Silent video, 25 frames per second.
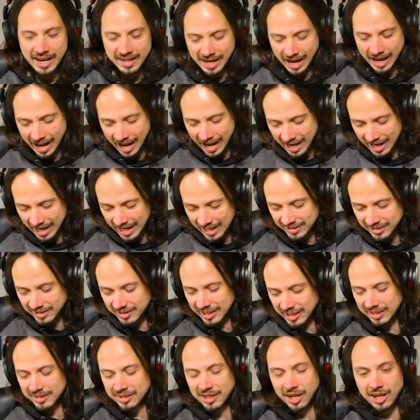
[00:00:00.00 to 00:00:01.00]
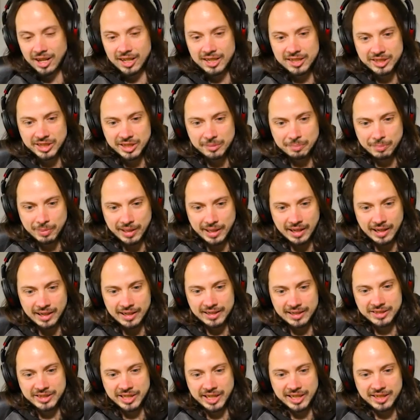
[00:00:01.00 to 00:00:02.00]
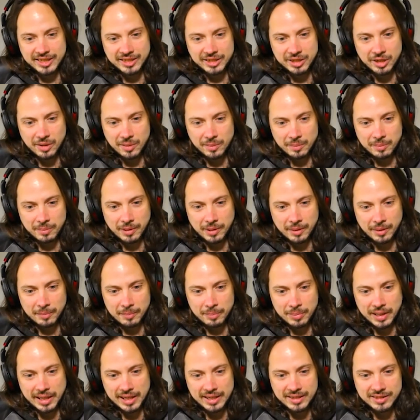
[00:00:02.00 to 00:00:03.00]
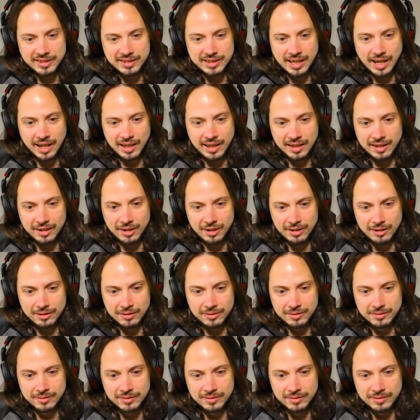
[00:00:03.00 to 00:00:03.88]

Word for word: Has technology uh, changed your uh, playing style at all?